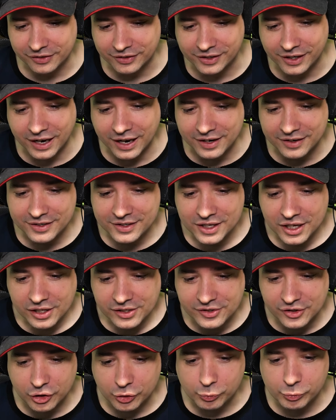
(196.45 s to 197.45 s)
okay?
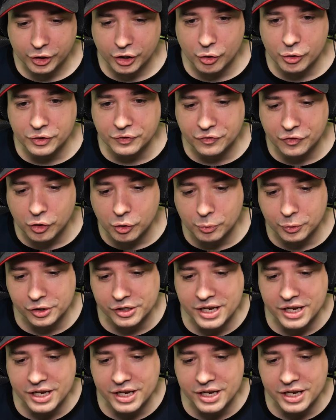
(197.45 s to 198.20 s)
So we're going forward